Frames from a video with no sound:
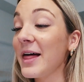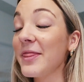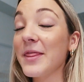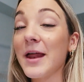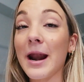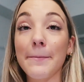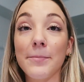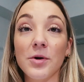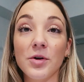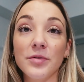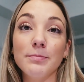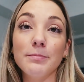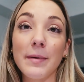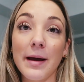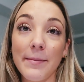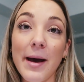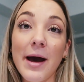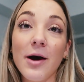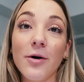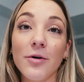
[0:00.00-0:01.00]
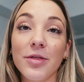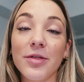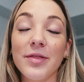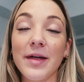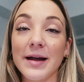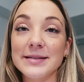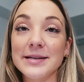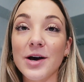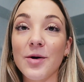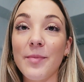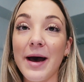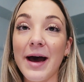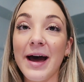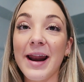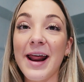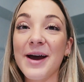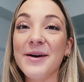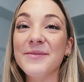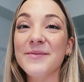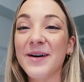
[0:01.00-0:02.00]
that I burnt my mouth. That's how
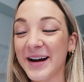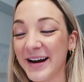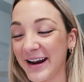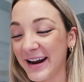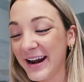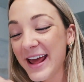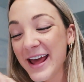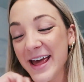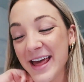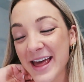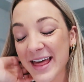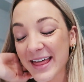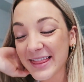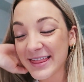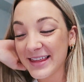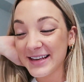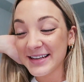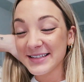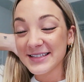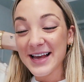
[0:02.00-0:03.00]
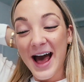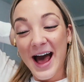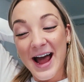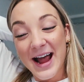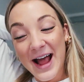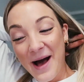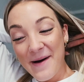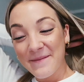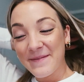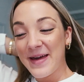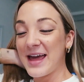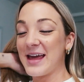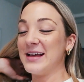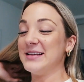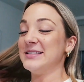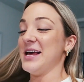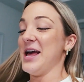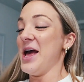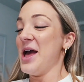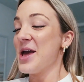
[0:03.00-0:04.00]
bad I wanted these
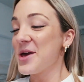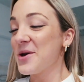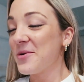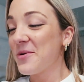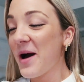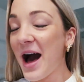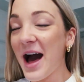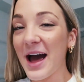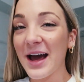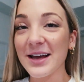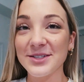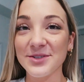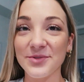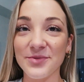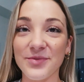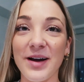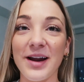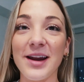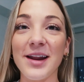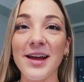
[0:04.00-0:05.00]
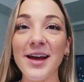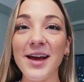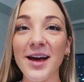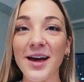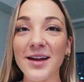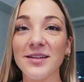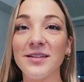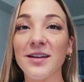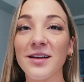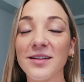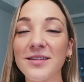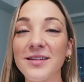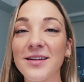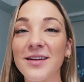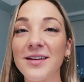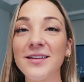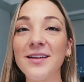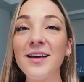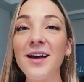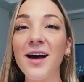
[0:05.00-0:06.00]
cupcakes. You guys ready? Dun, dun,
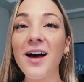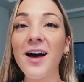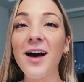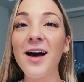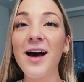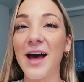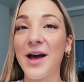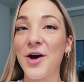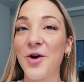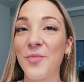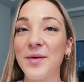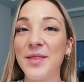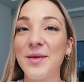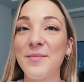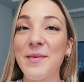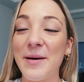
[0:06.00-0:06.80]
dun, dun. I opened